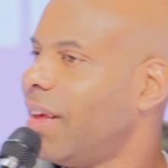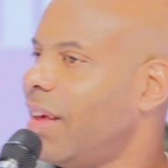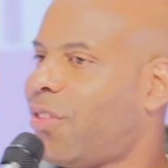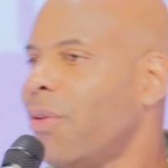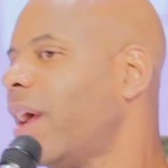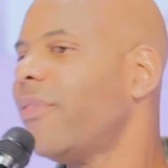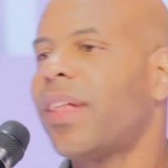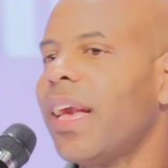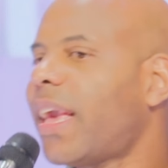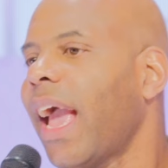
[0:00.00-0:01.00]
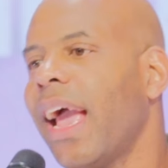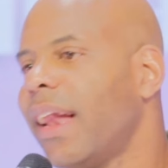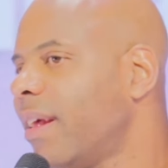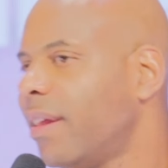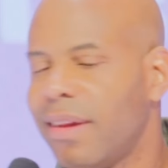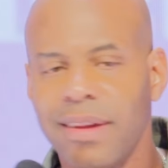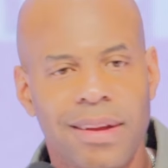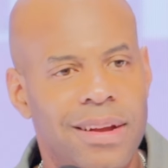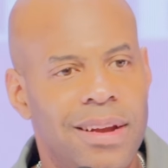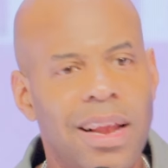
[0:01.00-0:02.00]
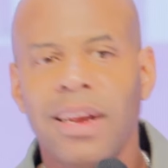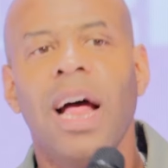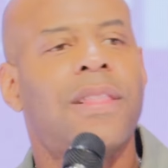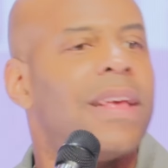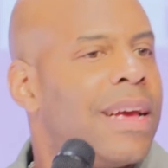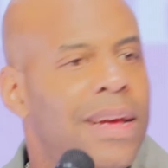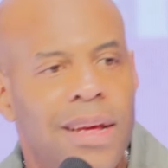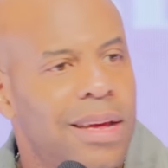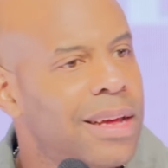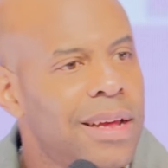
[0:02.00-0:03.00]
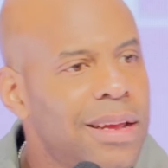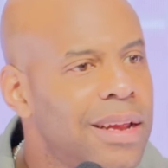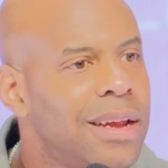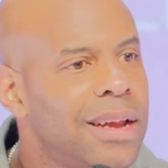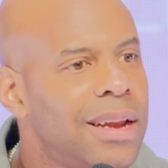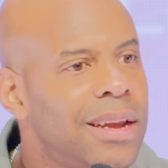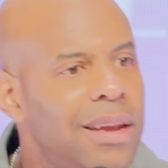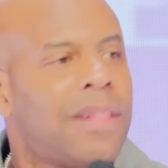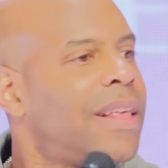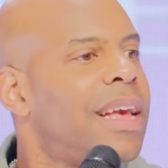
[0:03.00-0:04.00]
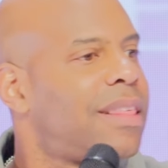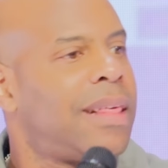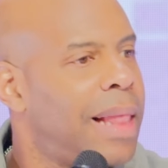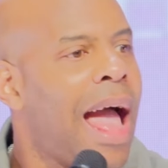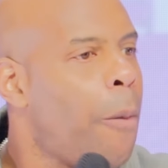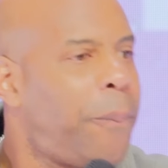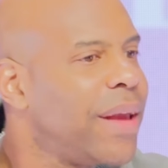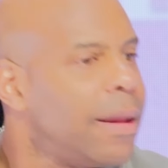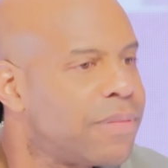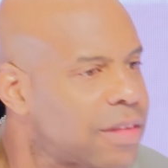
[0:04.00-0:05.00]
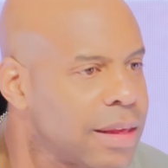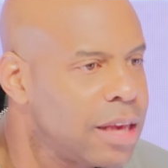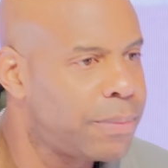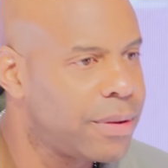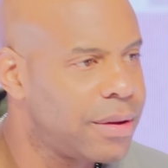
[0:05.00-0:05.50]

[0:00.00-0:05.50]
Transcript: He's doing everything he can. nothing. Nothing is helping him sleep.